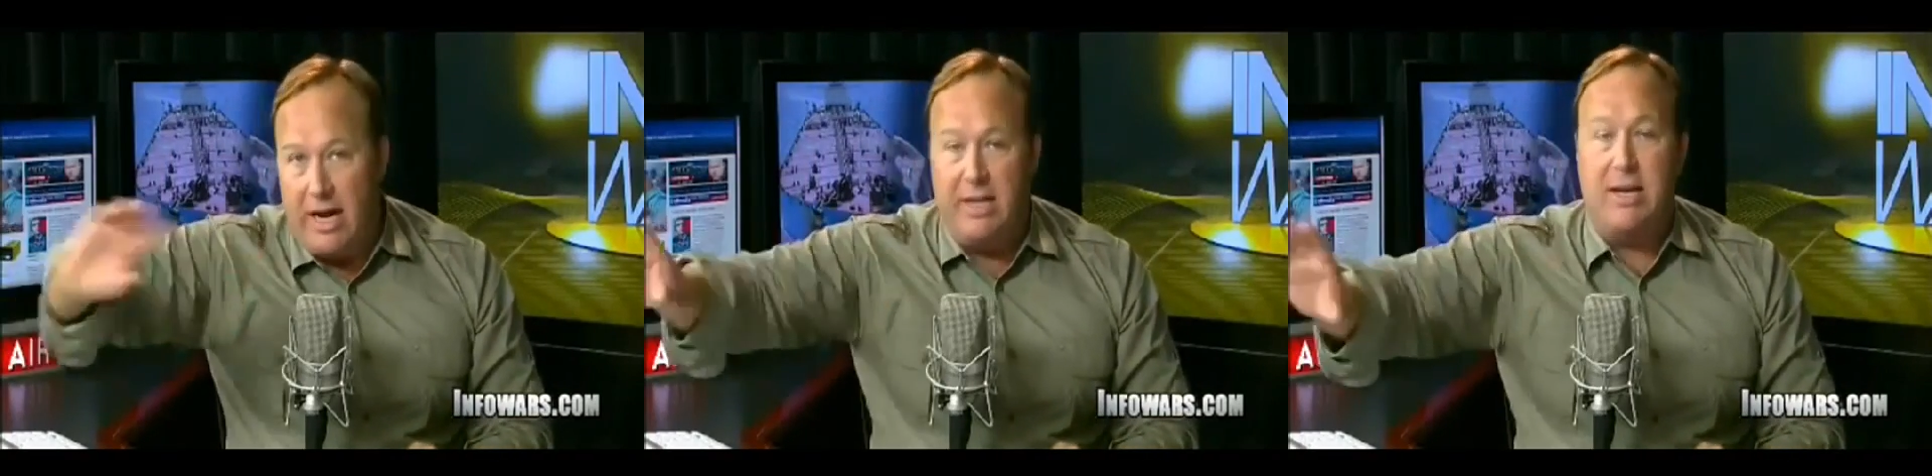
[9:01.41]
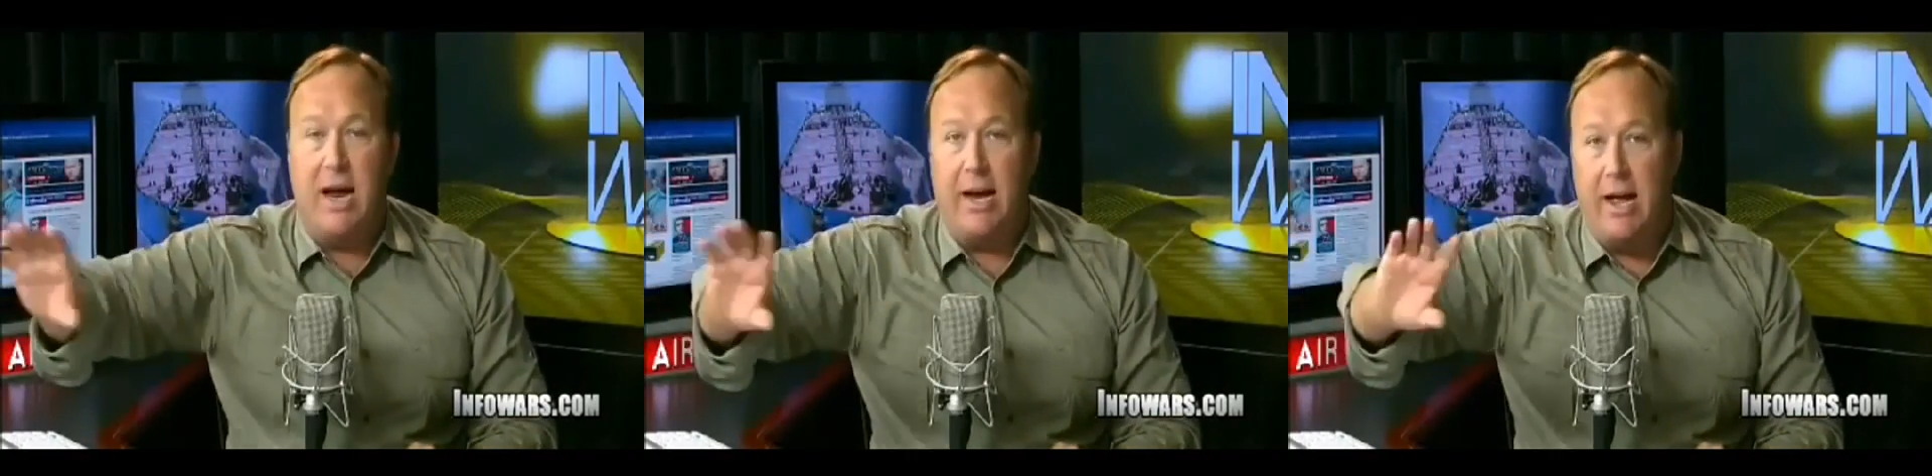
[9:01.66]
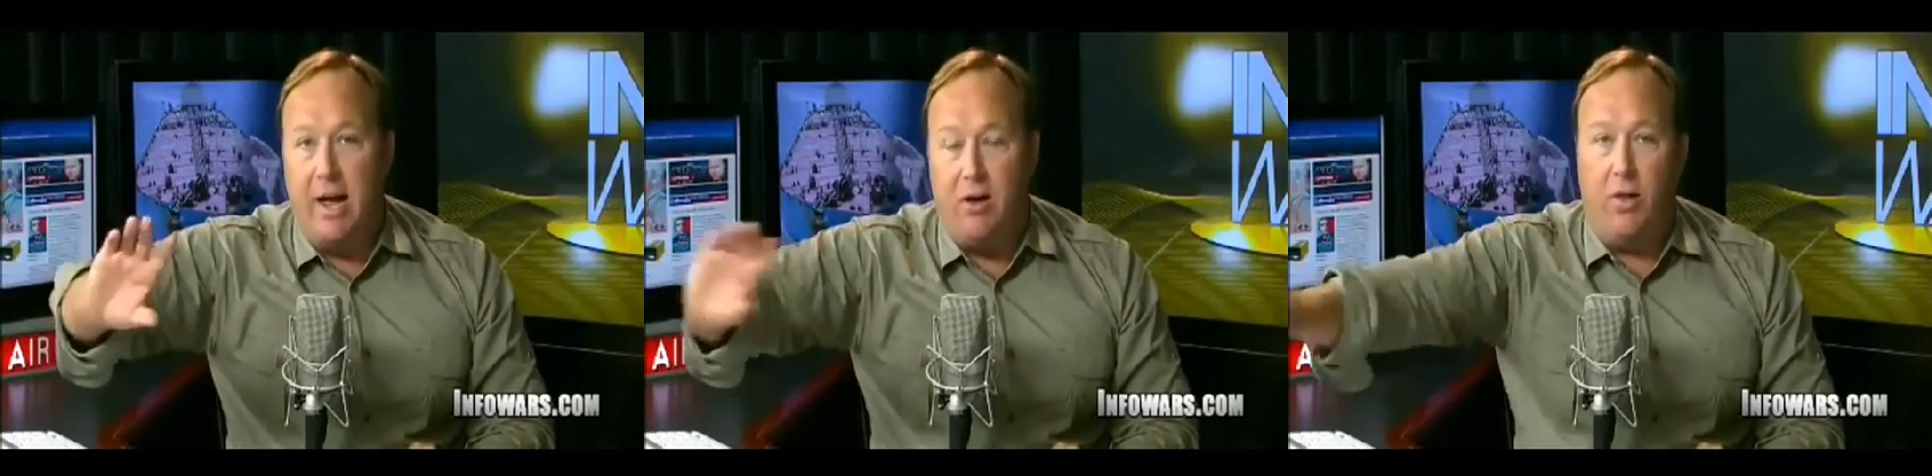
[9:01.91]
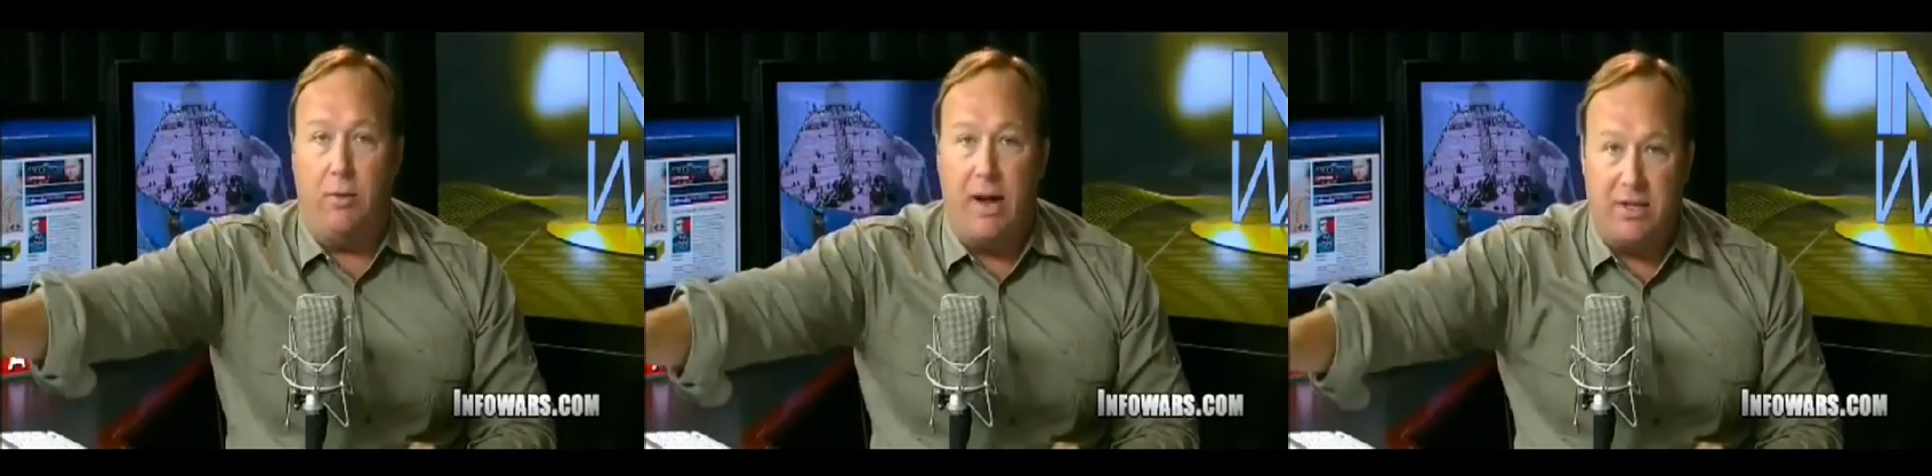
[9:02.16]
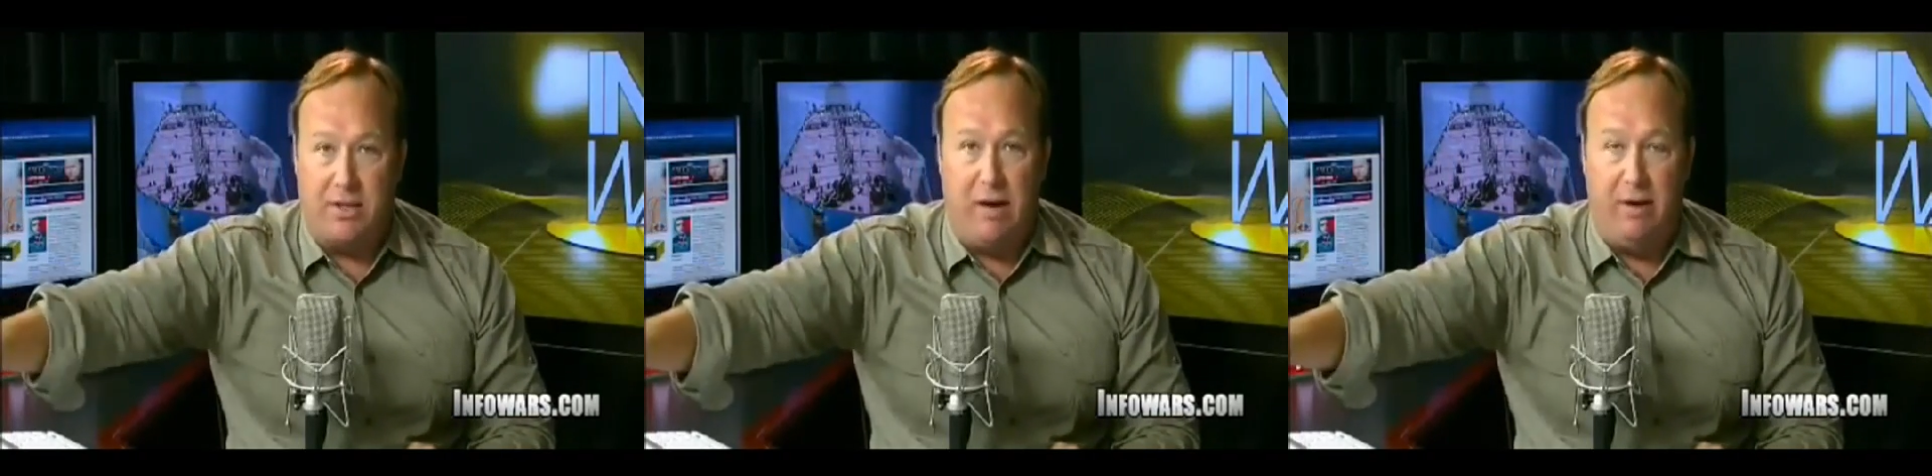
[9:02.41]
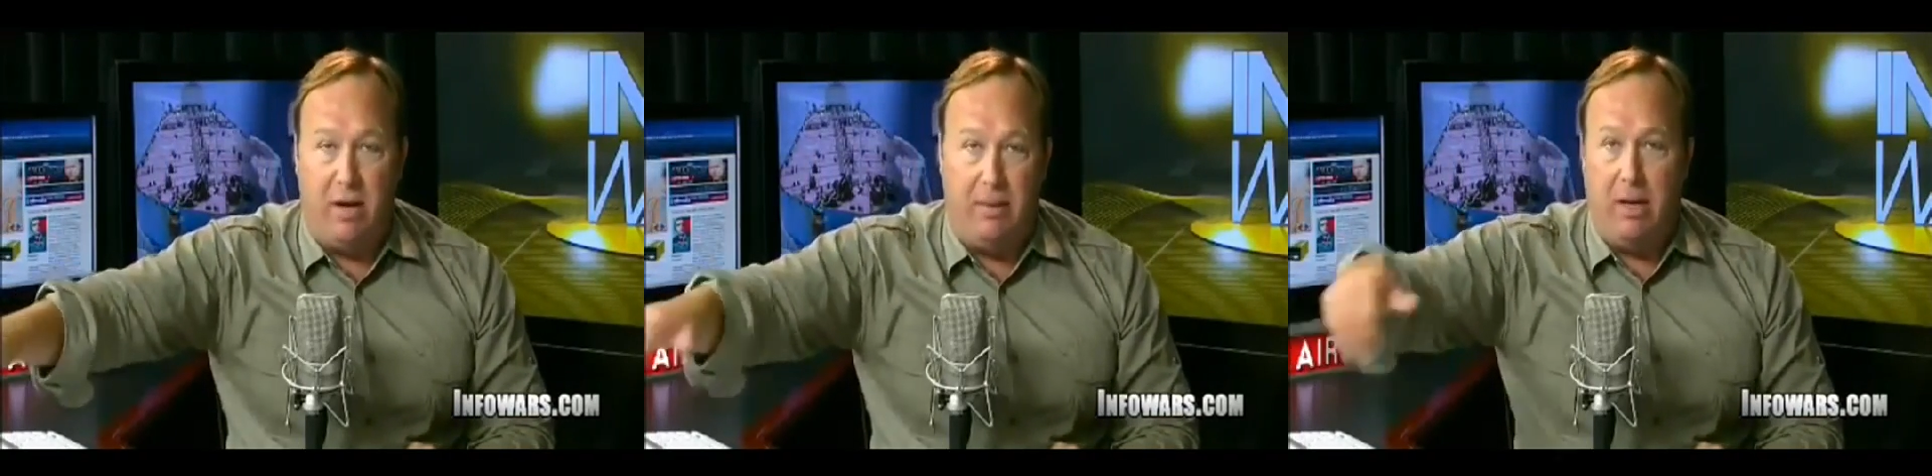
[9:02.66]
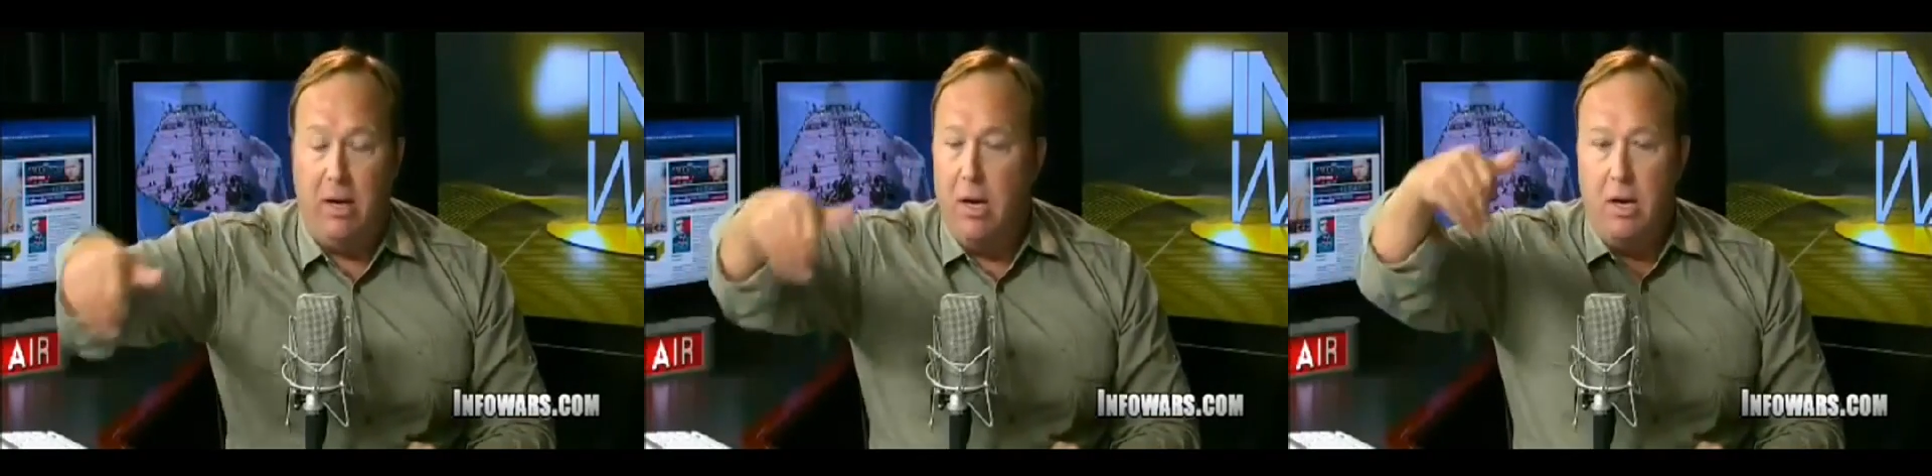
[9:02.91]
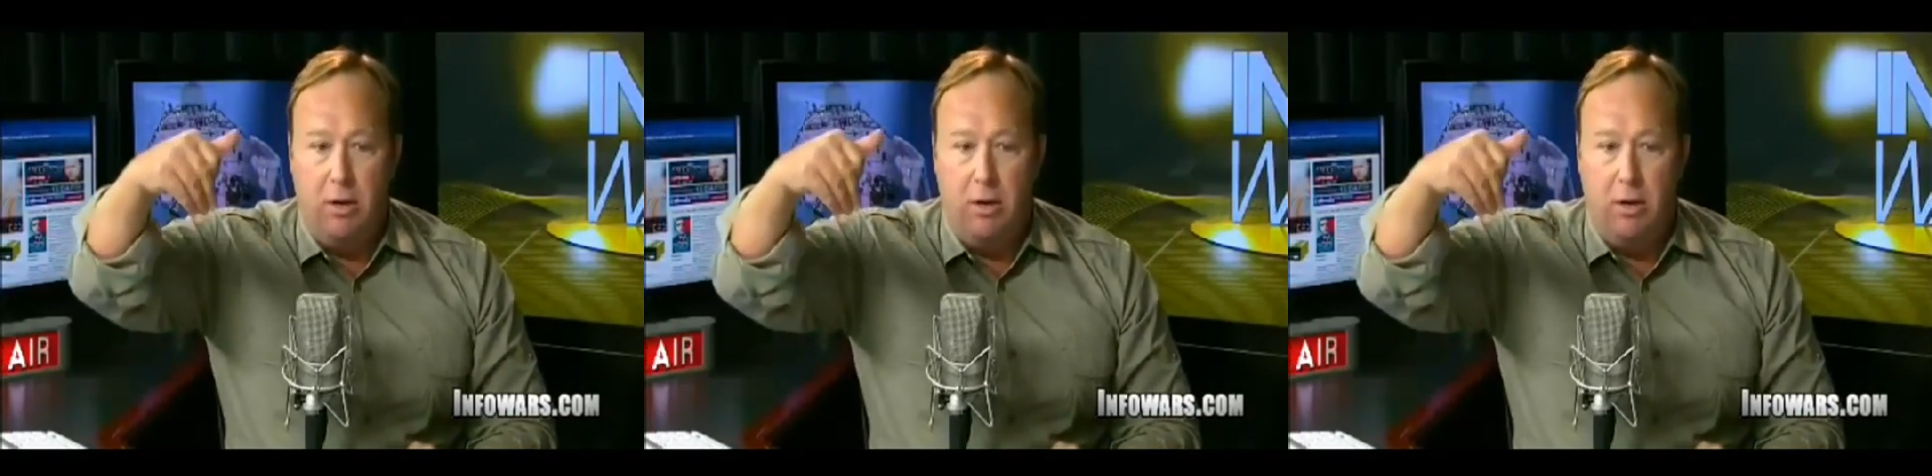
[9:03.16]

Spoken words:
anti-gun, all the rest of it. I mean,